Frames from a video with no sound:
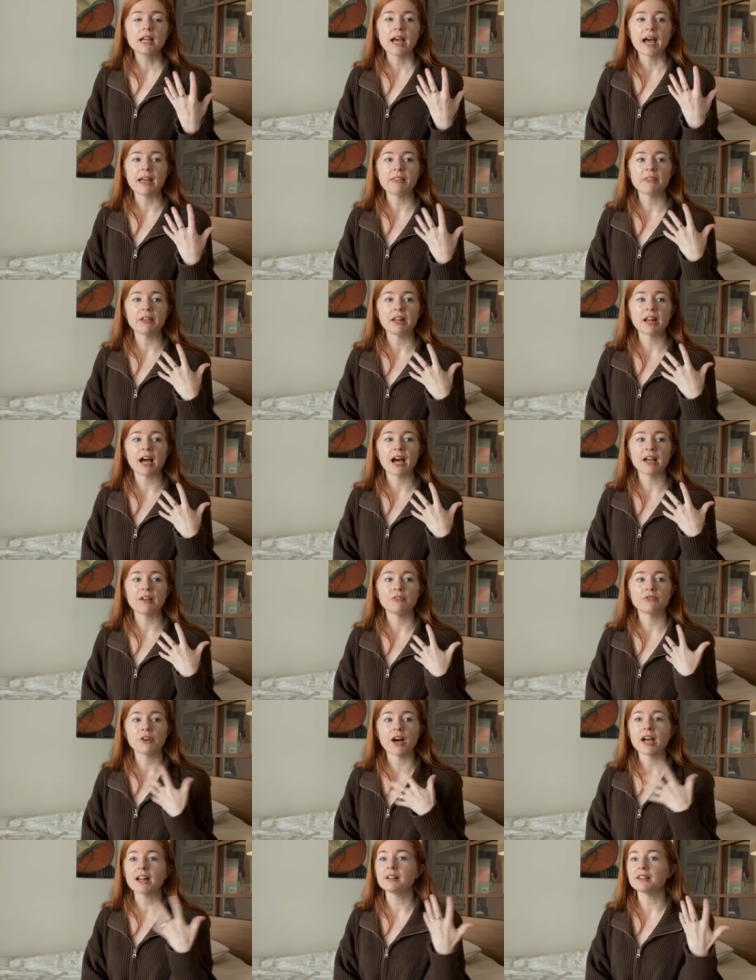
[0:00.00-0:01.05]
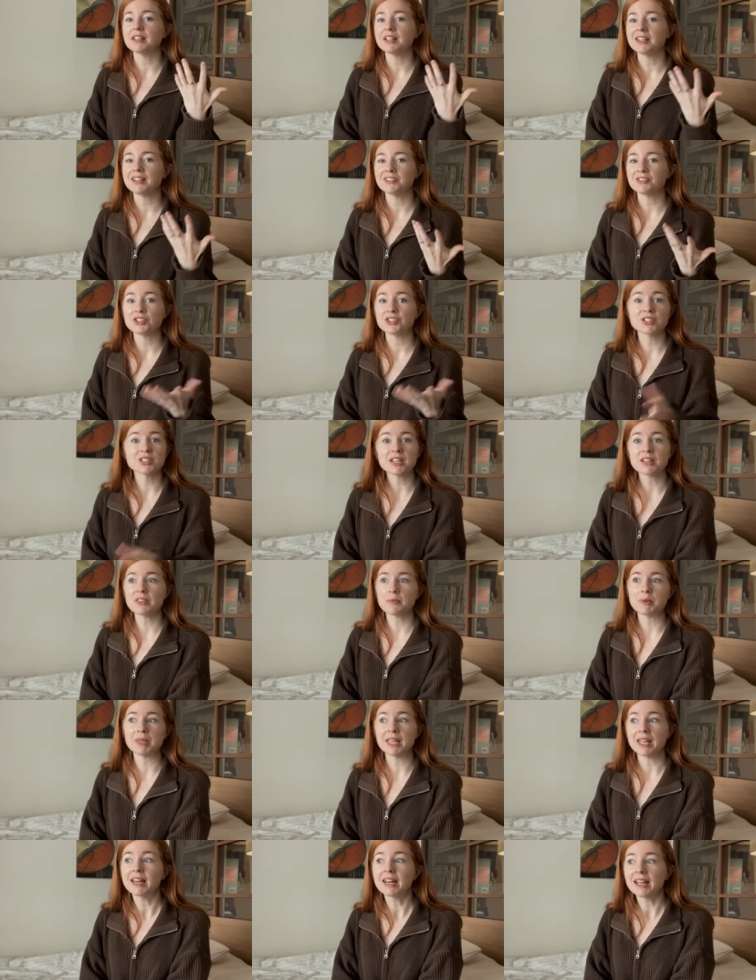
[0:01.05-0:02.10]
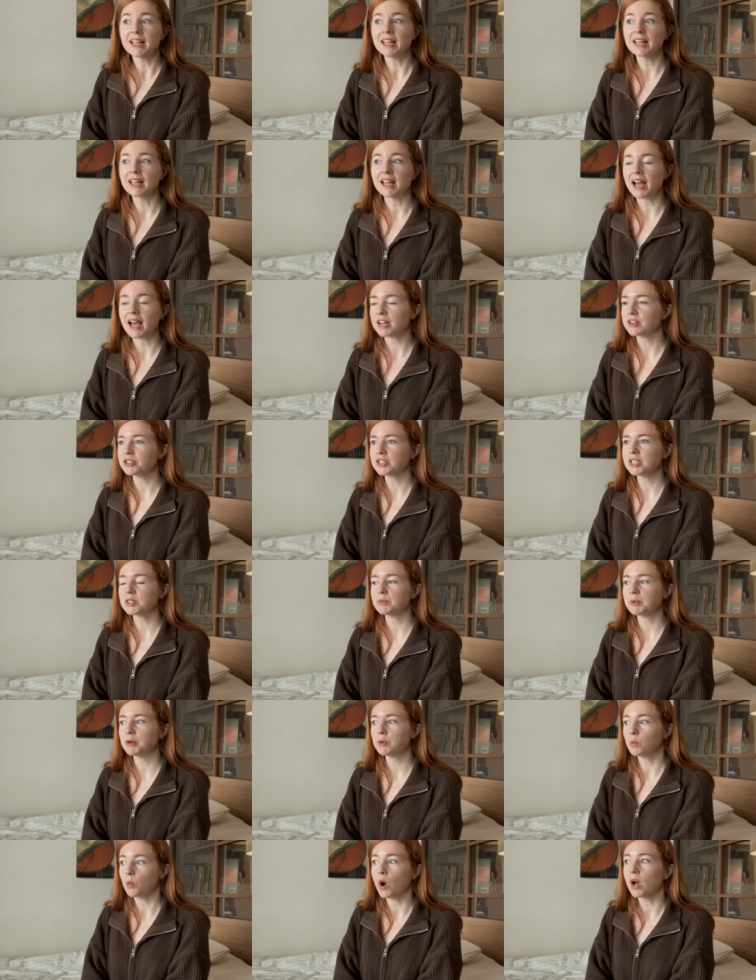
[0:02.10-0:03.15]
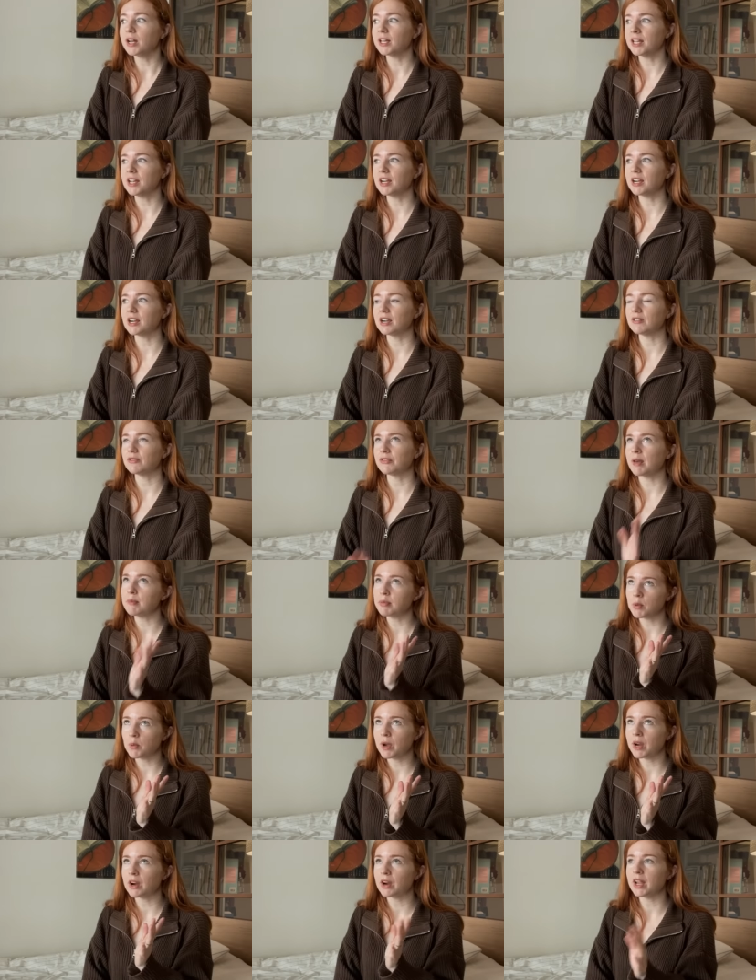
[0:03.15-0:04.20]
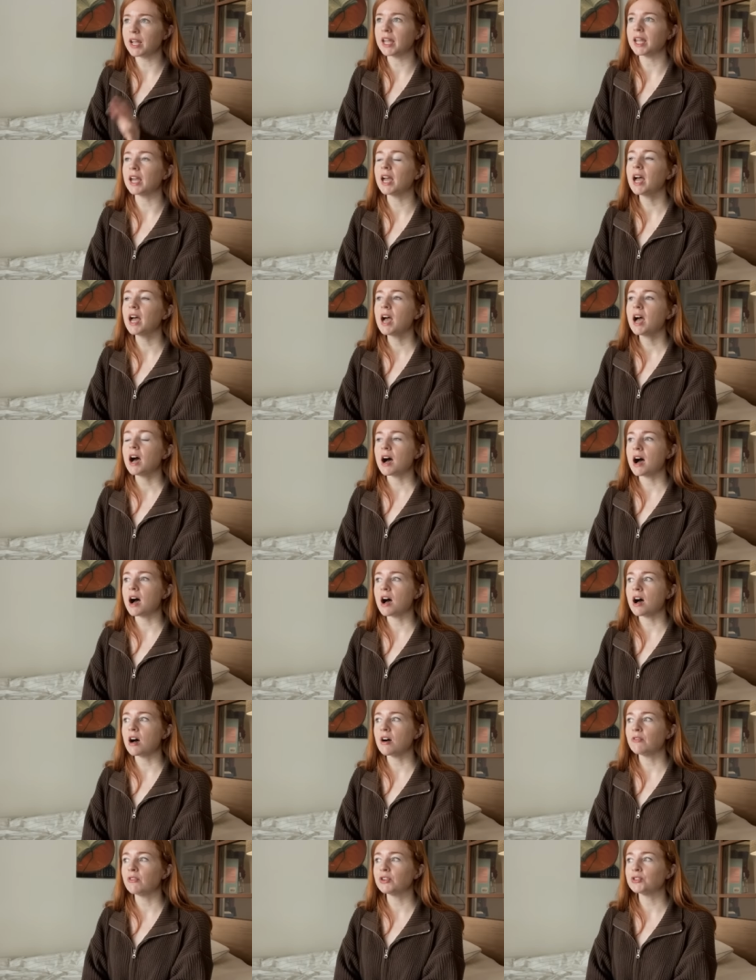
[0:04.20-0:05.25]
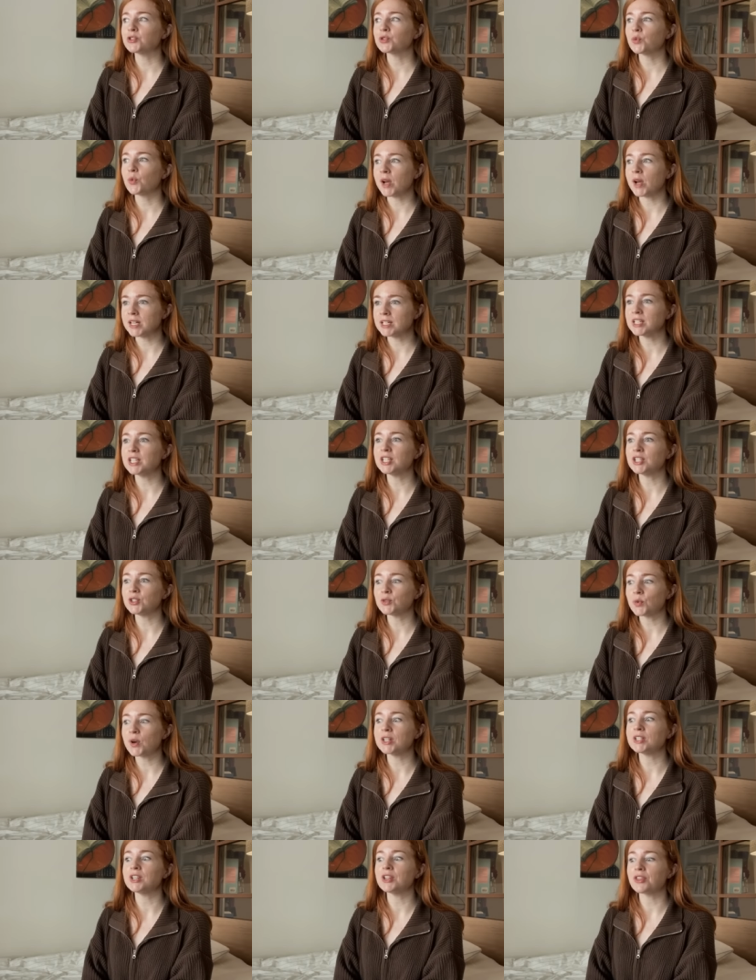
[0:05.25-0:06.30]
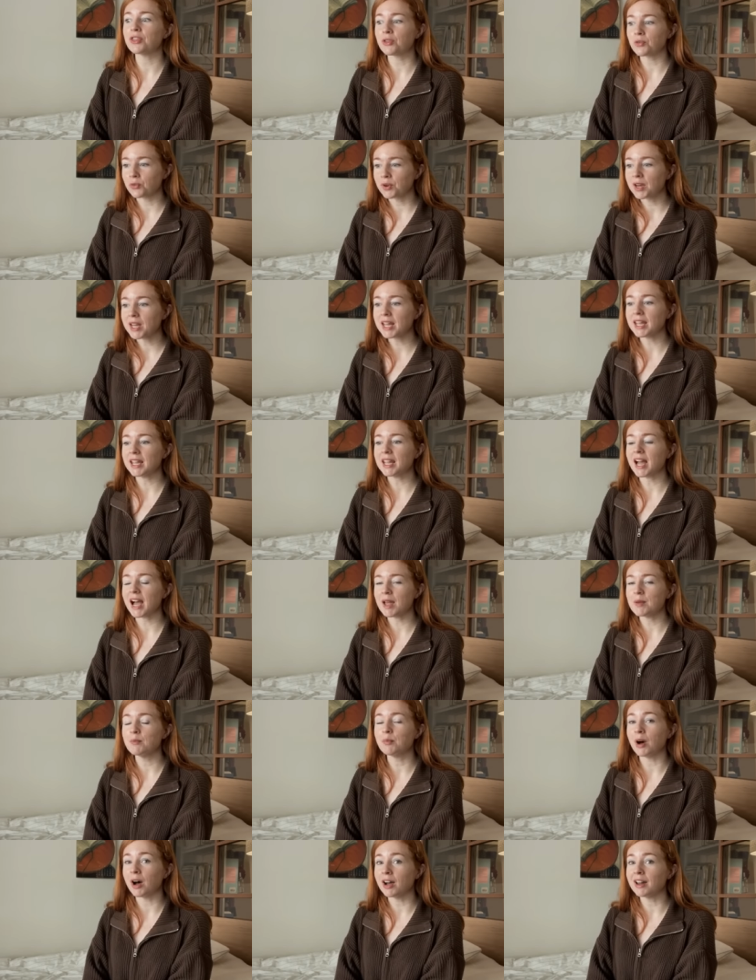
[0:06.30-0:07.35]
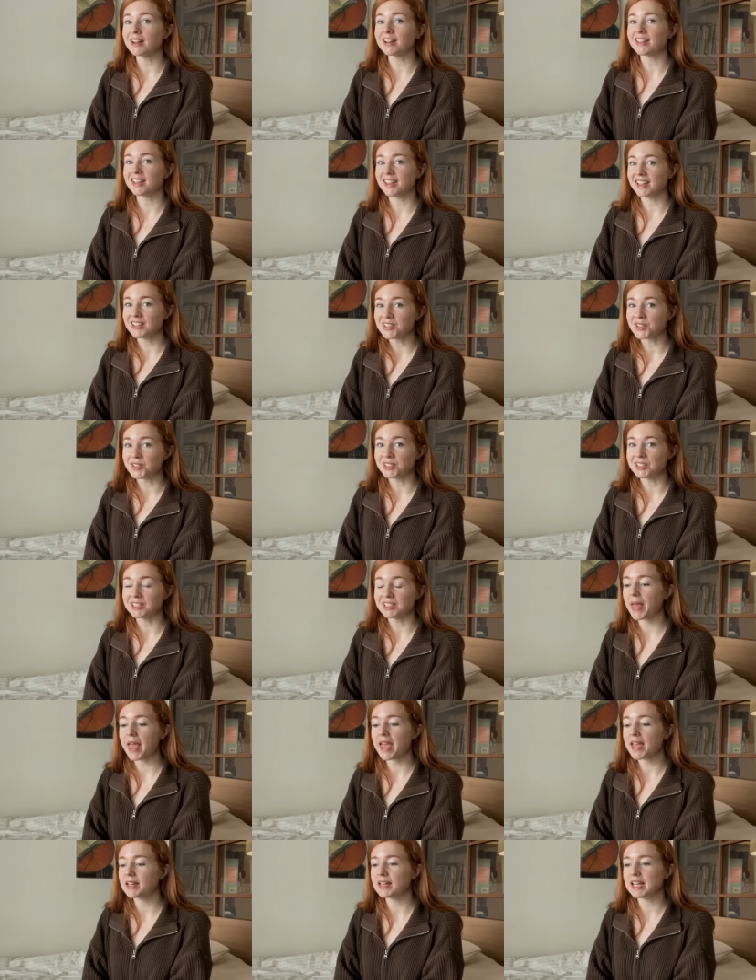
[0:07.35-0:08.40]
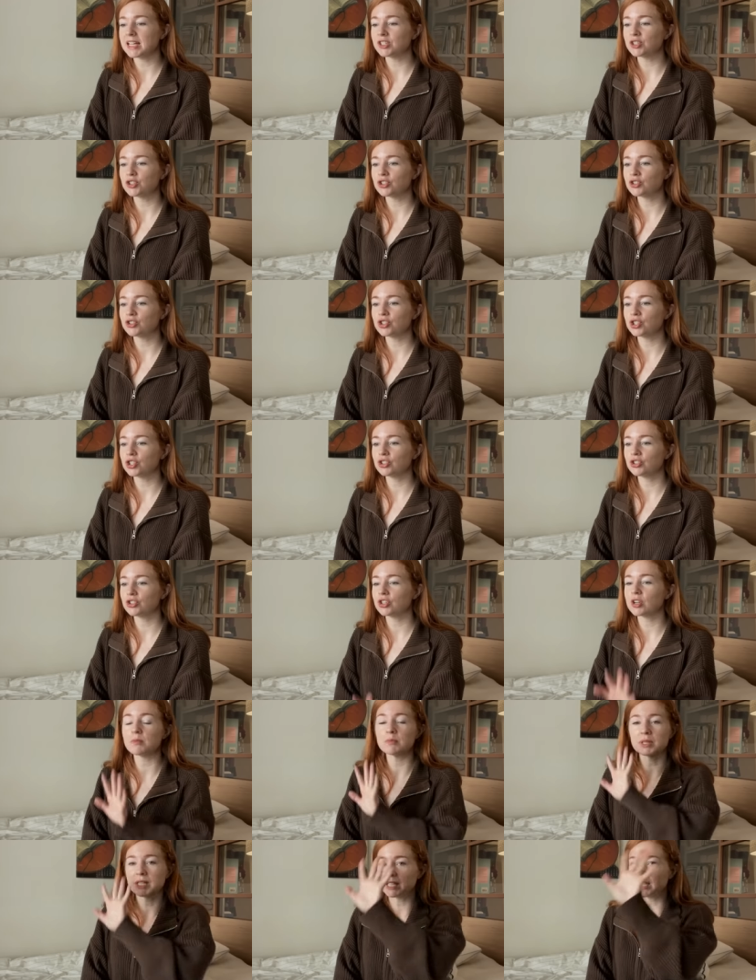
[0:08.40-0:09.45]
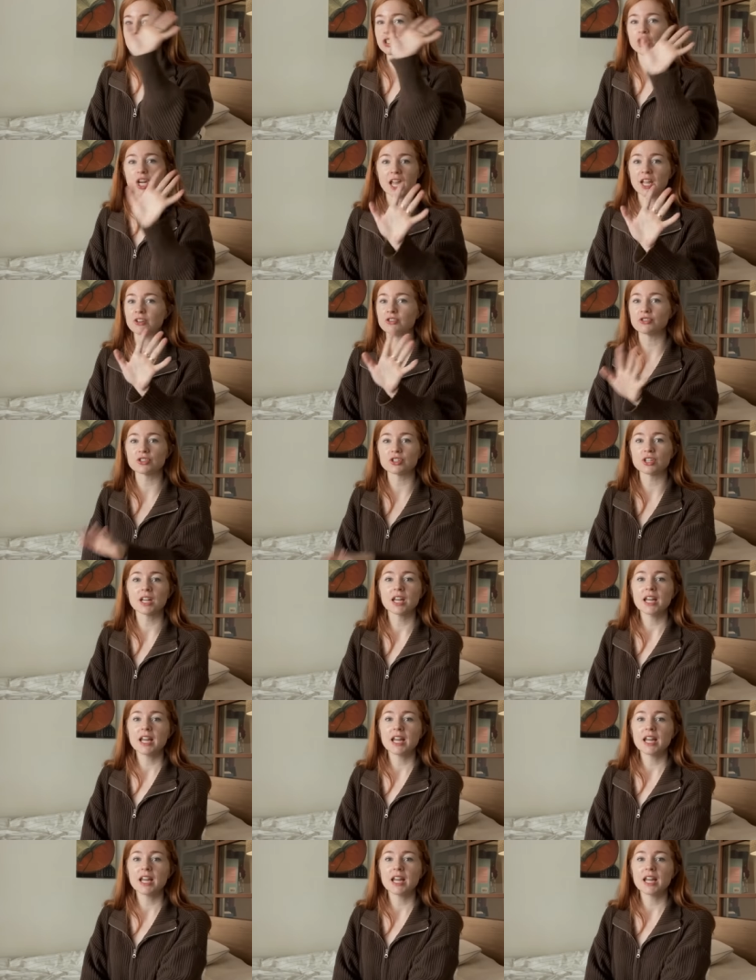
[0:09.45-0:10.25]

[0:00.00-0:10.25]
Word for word: And then I finally, just at the beginning, actually it's been 1 year, February of 2023, I bought a Kindle, and it's completely changed